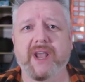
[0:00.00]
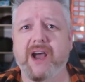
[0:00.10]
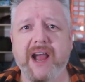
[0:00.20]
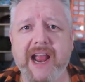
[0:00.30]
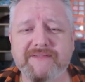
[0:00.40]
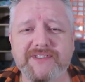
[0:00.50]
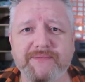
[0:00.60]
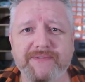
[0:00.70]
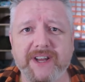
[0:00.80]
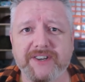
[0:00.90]
uh, have
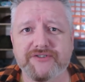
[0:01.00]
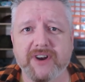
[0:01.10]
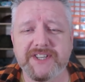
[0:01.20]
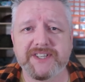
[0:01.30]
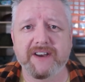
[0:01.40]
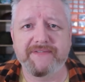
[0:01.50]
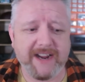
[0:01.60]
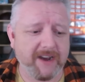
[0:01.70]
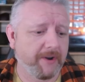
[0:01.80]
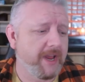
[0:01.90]
some fun. Try stuff
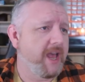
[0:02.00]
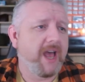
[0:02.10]
out.